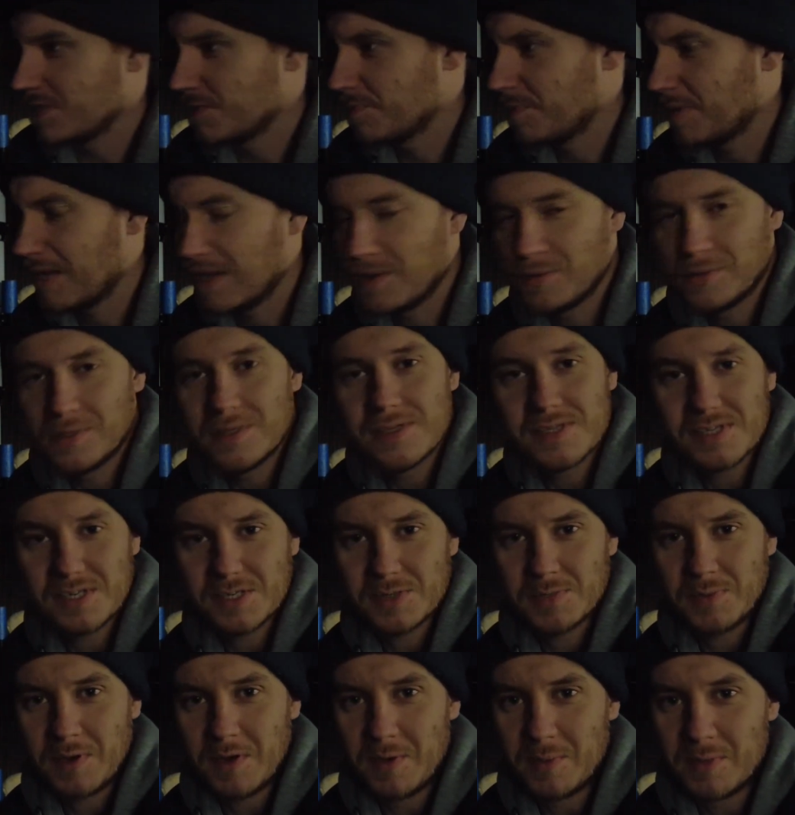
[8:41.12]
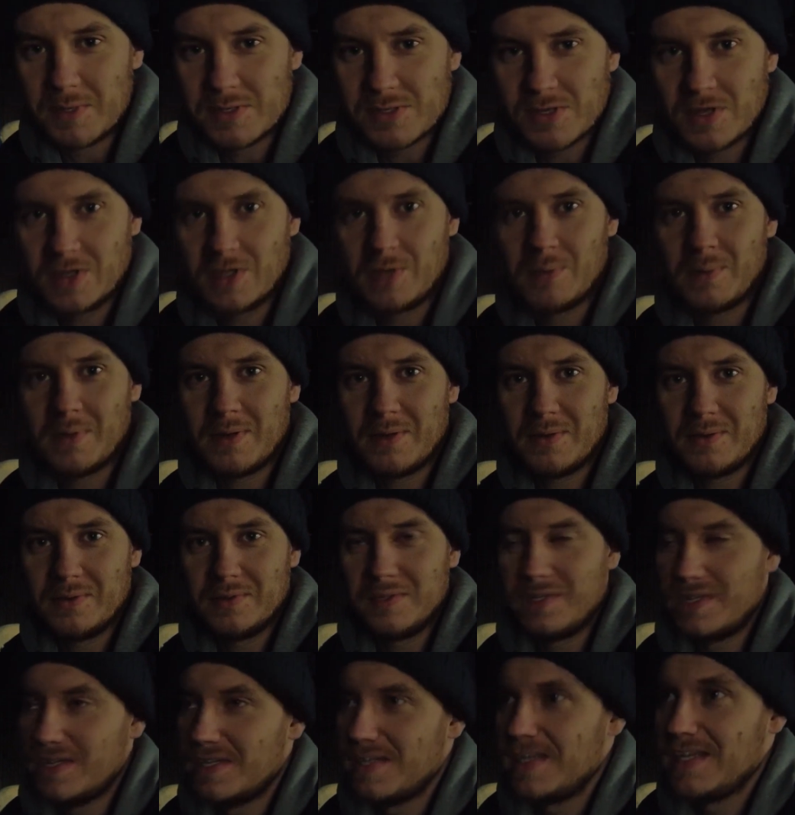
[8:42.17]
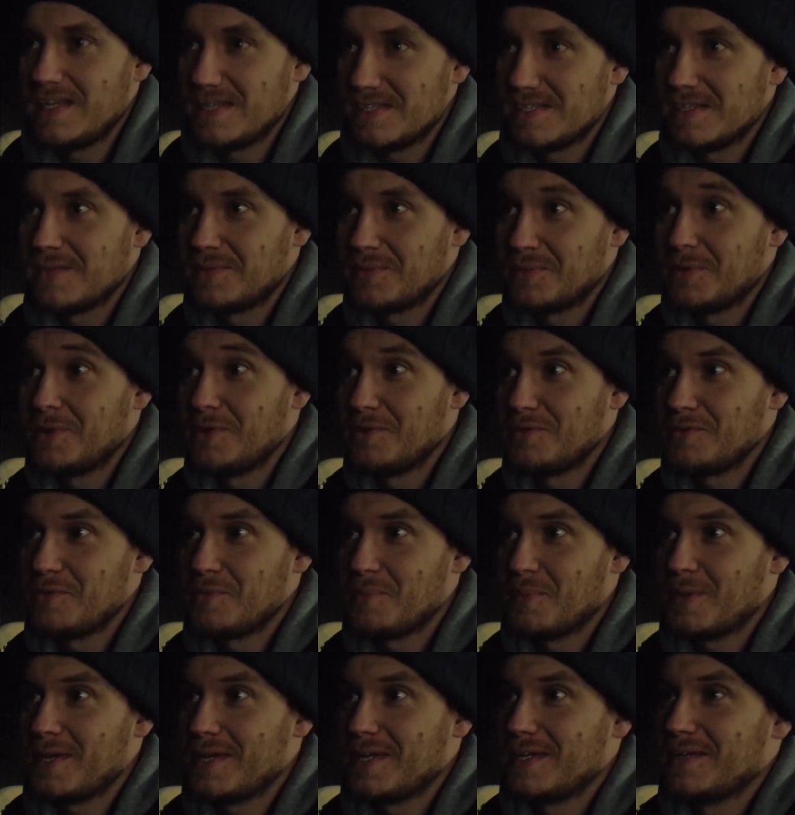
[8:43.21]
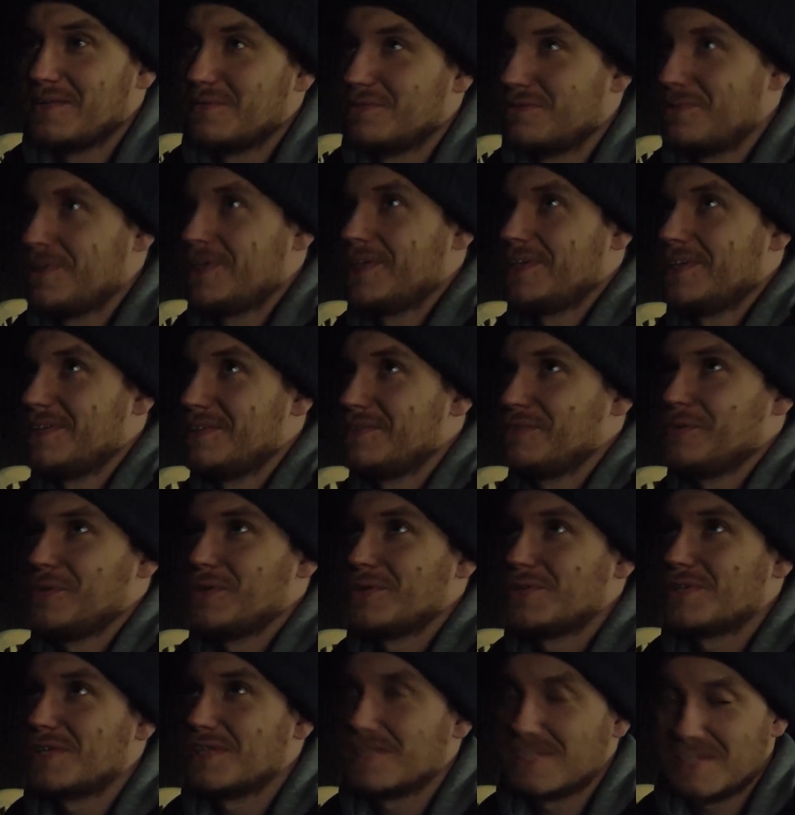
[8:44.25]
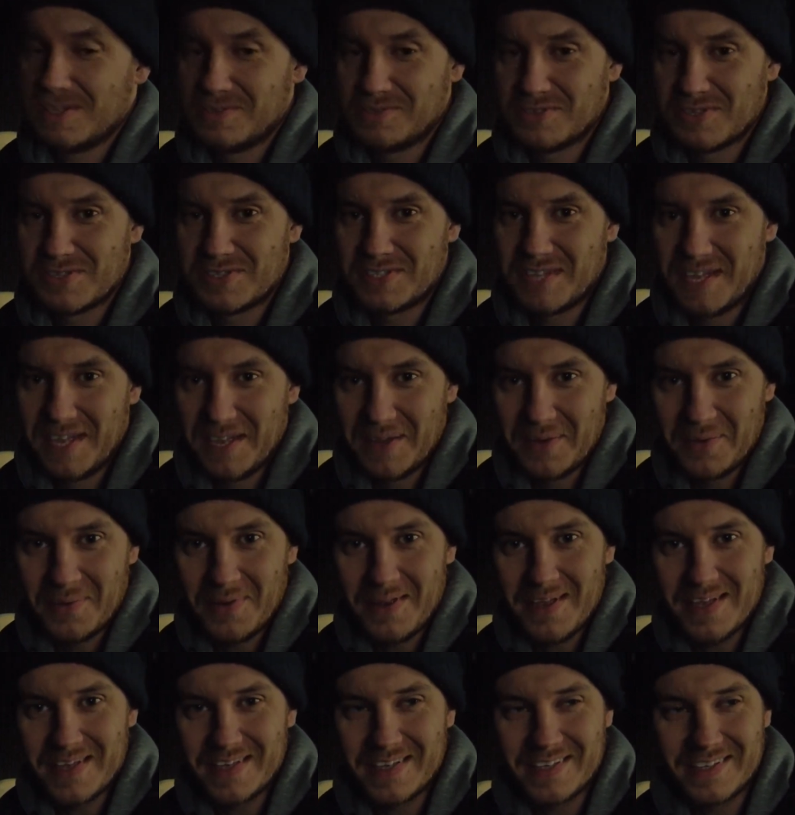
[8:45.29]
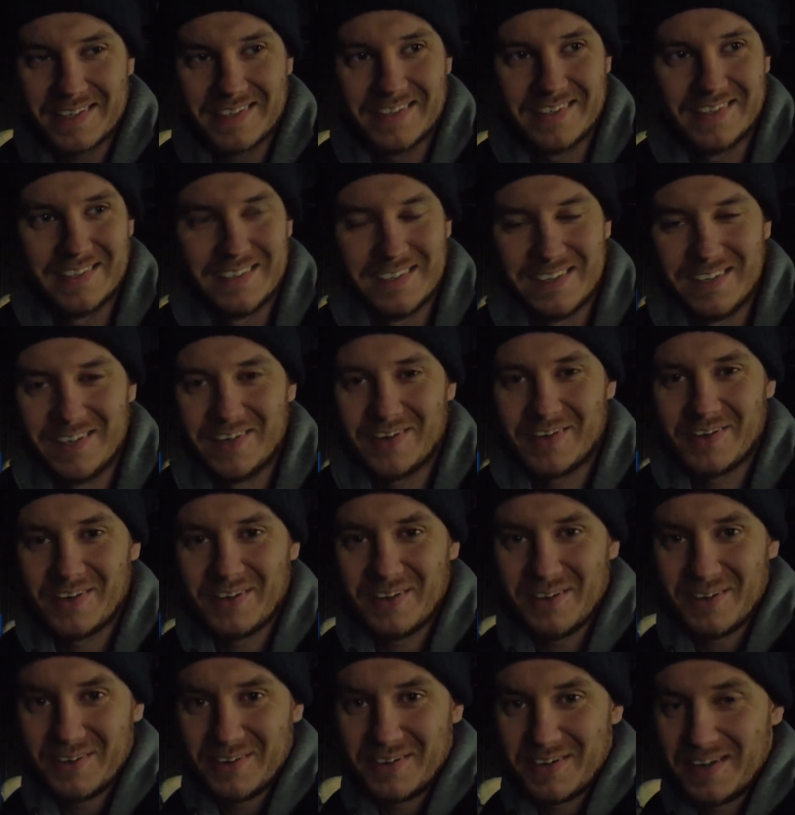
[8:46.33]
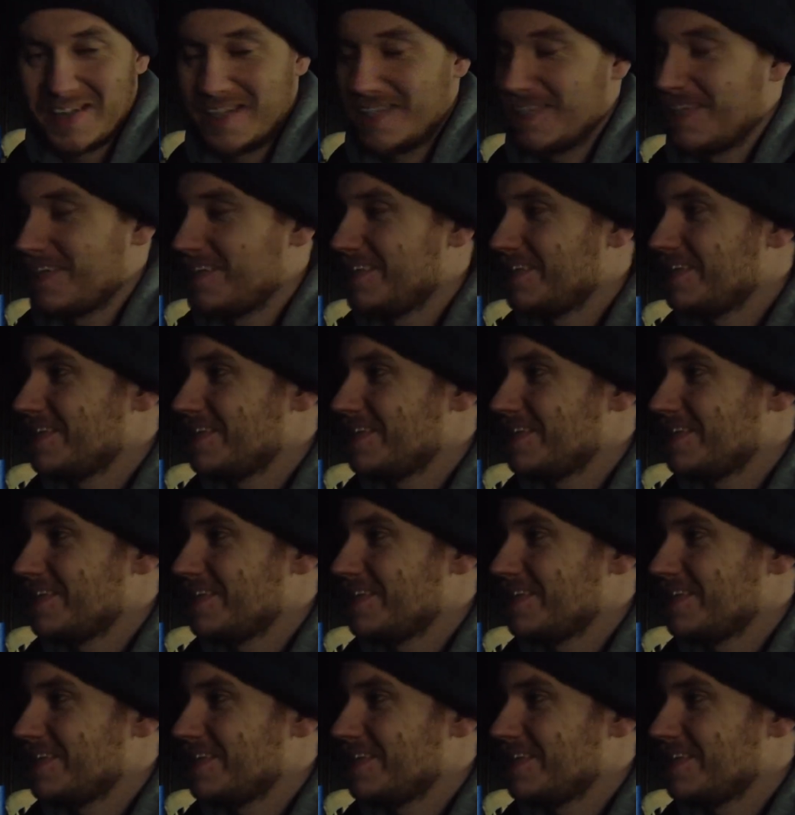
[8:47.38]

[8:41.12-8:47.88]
that's part of what this experiment's all about. Is it worth the pain of forcing yourself to stay awake on a night like